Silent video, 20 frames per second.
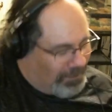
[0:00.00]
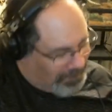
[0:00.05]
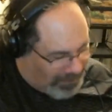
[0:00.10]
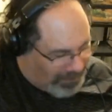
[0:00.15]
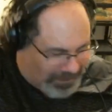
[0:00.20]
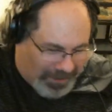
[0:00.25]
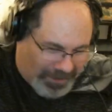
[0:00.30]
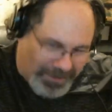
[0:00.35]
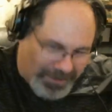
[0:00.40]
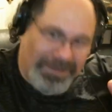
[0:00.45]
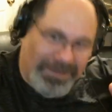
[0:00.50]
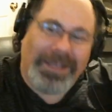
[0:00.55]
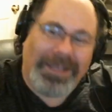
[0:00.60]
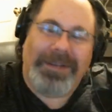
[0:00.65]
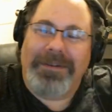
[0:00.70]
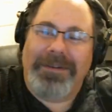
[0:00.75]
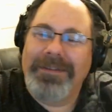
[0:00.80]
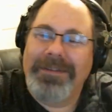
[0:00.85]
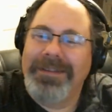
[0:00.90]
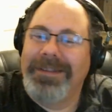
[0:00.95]
I'll tell you
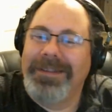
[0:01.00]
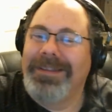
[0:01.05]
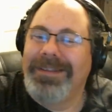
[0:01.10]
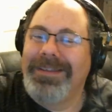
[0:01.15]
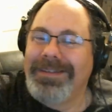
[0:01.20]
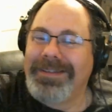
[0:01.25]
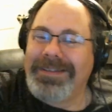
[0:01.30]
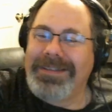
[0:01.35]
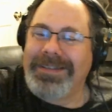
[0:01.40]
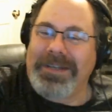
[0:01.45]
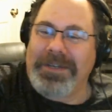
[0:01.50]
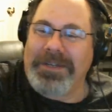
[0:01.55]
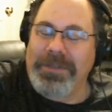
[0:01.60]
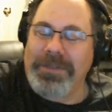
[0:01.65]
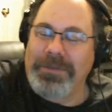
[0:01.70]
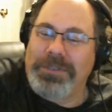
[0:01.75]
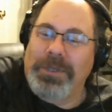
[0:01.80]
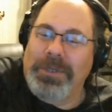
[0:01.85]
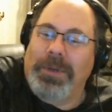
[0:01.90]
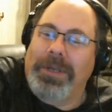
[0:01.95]
later. Got a new
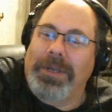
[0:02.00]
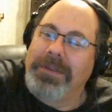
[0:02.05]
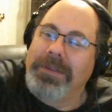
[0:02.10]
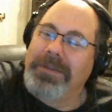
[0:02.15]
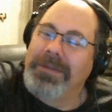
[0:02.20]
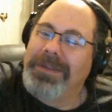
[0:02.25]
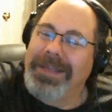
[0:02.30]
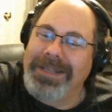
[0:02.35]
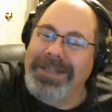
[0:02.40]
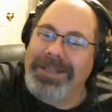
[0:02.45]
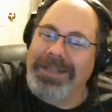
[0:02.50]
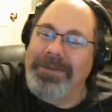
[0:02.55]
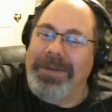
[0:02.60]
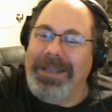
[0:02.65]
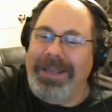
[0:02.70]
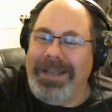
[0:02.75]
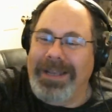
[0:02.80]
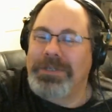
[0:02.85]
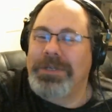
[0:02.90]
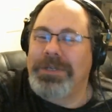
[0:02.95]
toy. Anyway,
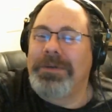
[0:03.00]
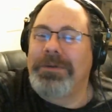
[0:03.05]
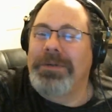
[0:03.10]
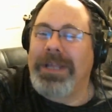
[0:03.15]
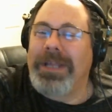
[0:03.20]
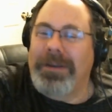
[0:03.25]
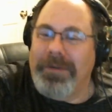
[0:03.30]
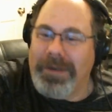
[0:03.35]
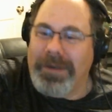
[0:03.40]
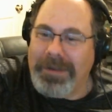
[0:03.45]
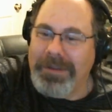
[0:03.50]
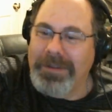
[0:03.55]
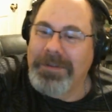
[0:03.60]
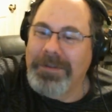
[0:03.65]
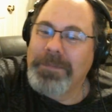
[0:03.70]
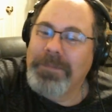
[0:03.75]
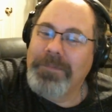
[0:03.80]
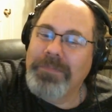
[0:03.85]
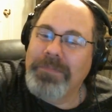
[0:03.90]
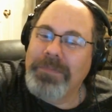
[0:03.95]
I showed Eric.
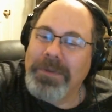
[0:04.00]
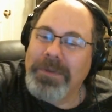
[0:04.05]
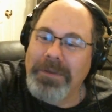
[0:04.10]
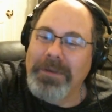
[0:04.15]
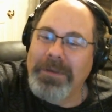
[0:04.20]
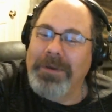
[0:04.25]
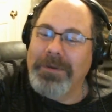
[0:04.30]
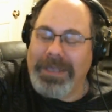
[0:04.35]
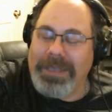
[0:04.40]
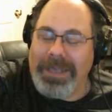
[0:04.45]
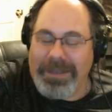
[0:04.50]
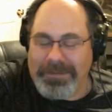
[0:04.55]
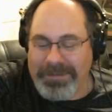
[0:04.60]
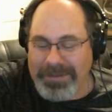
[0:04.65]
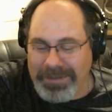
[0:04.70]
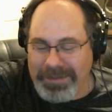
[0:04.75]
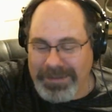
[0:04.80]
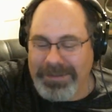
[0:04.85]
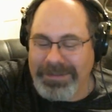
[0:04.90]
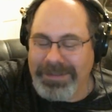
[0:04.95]
Okay,
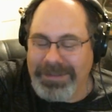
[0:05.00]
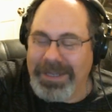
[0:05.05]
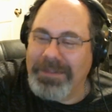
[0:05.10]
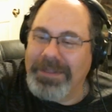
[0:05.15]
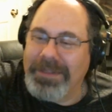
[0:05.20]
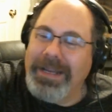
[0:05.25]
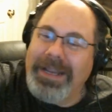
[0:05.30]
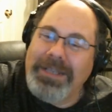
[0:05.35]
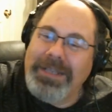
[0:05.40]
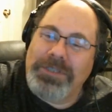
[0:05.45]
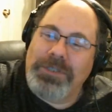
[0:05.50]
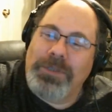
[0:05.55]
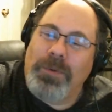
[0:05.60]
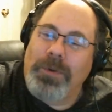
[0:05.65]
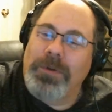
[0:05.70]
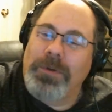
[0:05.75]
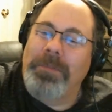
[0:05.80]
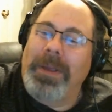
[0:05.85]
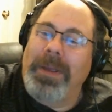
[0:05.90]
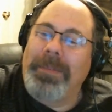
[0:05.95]
now that I got
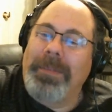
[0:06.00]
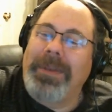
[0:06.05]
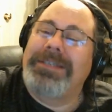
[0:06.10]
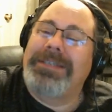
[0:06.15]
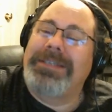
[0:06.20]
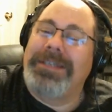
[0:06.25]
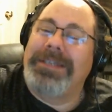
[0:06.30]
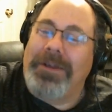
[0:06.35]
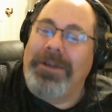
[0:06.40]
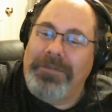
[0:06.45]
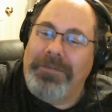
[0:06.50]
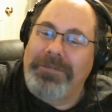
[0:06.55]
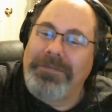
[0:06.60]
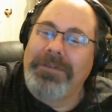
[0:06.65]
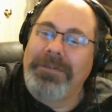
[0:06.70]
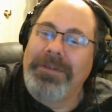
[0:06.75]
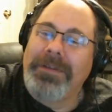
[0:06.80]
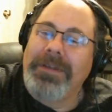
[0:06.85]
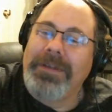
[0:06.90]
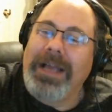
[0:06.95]
squirreled by myself.
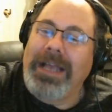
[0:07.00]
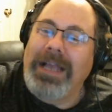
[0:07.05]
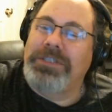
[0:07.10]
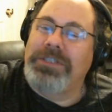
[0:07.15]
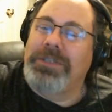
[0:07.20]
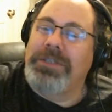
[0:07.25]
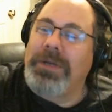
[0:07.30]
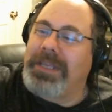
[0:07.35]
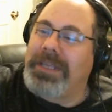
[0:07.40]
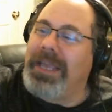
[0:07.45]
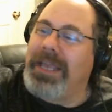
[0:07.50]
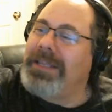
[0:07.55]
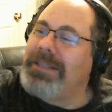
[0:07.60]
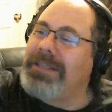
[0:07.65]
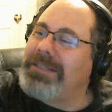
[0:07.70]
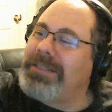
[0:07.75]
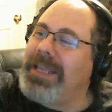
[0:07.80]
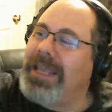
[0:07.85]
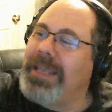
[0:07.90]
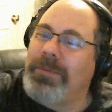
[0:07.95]
I saw
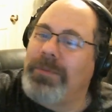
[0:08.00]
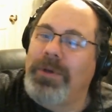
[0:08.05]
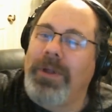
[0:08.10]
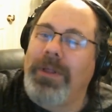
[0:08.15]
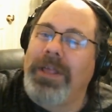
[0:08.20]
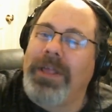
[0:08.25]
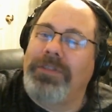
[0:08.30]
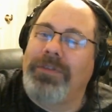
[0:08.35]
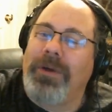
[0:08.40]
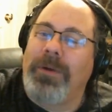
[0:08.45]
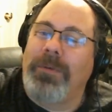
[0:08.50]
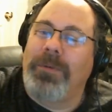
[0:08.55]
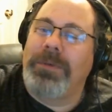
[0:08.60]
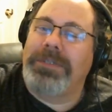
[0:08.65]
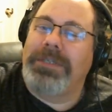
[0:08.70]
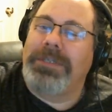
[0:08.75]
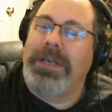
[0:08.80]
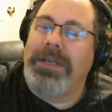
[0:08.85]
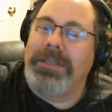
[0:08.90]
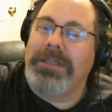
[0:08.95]
Ken's name and all I thought was
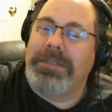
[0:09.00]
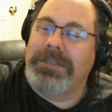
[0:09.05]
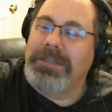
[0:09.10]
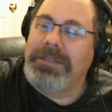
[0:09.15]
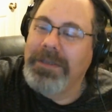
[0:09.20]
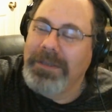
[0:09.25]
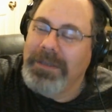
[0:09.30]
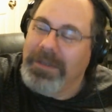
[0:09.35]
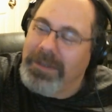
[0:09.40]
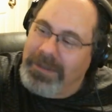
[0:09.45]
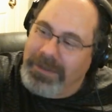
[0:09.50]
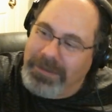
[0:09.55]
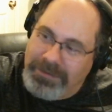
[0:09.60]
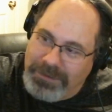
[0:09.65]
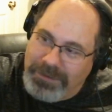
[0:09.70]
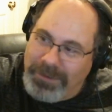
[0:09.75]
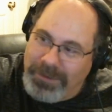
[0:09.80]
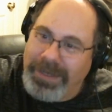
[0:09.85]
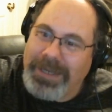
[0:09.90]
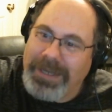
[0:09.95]
guns.
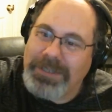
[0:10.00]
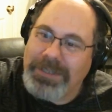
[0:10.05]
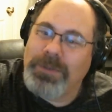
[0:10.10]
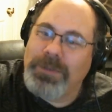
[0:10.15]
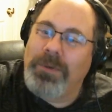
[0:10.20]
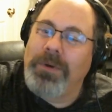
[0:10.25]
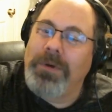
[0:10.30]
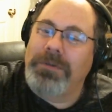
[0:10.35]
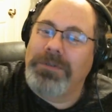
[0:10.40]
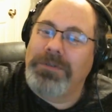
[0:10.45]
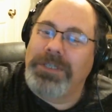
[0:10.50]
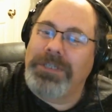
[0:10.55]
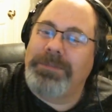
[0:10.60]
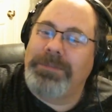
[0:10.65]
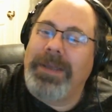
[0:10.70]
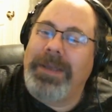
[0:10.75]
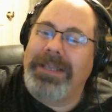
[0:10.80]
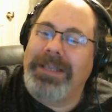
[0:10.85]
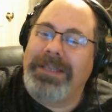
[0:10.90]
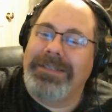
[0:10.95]
So I got squirreled just
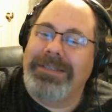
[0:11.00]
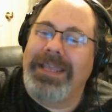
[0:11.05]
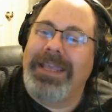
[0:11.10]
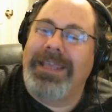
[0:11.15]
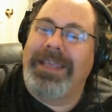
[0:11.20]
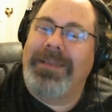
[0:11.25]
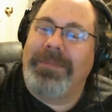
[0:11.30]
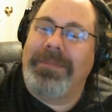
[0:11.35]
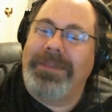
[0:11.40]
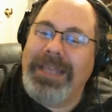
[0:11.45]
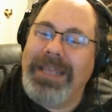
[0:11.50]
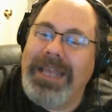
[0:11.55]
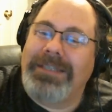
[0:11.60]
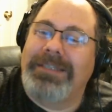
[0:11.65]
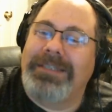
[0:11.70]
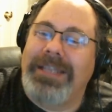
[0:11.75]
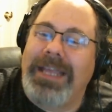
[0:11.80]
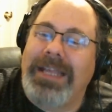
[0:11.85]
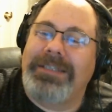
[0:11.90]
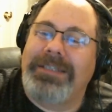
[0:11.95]
by his name.
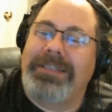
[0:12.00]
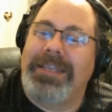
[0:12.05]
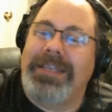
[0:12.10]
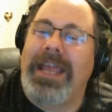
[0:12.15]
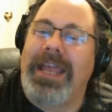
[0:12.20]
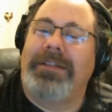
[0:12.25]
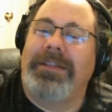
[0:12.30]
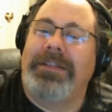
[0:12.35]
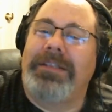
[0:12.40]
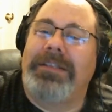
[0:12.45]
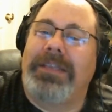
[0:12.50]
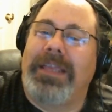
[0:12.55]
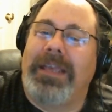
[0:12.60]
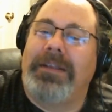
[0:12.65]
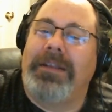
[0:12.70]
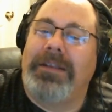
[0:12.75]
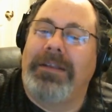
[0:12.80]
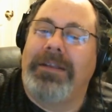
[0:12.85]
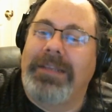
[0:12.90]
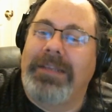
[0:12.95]
That's talent,
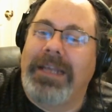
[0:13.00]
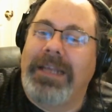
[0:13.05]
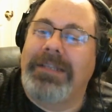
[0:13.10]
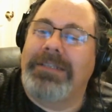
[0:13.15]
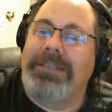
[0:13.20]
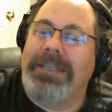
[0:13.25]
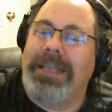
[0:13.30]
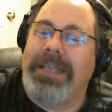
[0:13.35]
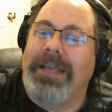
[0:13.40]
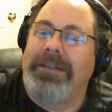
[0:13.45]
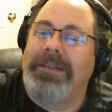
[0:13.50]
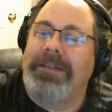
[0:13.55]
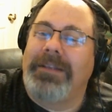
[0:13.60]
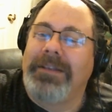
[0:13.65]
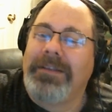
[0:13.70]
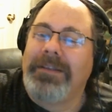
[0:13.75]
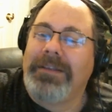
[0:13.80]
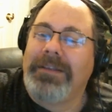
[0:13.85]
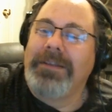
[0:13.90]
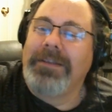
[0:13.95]
Ken. That is talent.
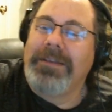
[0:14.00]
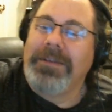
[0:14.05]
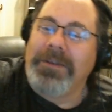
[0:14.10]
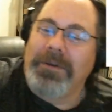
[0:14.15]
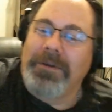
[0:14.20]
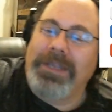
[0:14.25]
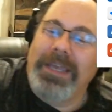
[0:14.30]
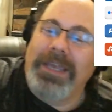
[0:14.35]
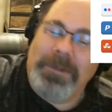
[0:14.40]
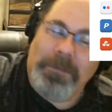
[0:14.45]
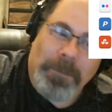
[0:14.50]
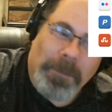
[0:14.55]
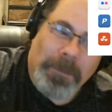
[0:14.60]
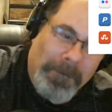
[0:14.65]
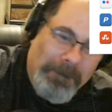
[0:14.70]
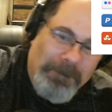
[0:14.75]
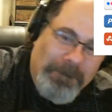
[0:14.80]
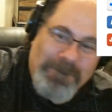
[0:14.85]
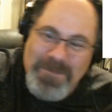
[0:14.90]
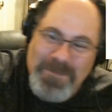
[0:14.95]
Okay,
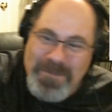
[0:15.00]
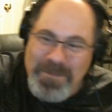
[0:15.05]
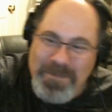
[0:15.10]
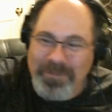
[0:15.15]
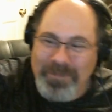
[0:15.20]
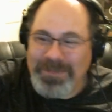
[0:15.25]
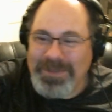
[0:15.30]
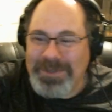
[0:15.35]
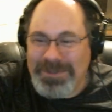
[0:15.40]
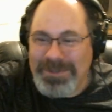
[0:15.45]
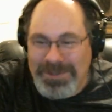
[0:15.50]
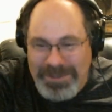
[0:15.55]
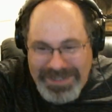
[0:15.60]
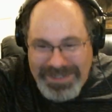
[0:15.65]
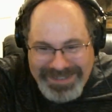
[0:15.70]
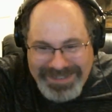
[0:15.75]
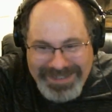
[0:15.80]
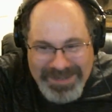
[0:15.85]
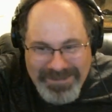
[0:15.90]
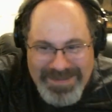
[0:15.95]
so
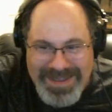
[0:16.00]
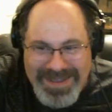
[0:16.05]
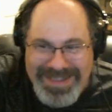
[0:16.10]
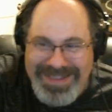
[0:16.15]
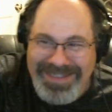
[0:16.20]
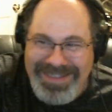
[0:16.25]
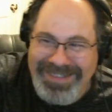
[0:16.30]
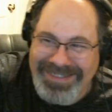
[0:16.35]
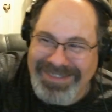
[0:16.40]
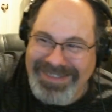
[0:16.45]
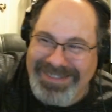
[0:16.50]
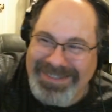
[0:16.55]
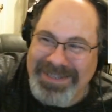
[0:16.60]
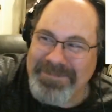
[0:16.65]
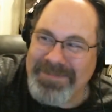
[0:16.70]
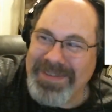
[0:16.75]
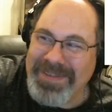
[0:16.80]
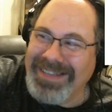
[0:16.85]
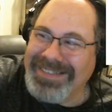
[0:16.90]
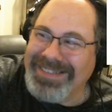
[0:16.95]
let's get
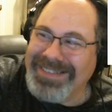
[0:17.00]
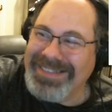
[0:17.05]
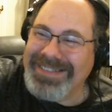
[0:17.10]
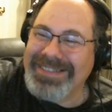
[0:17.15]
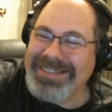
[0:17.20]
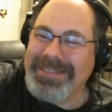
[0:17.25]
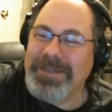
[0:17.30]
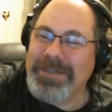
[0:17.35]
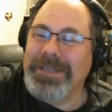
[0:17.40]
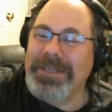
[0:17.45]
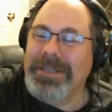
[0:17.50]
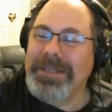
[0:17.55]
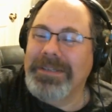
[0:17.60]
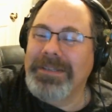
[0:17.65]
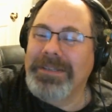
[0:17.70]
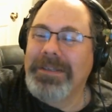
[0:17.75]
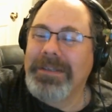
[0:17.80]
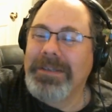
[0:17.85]
back to the subject.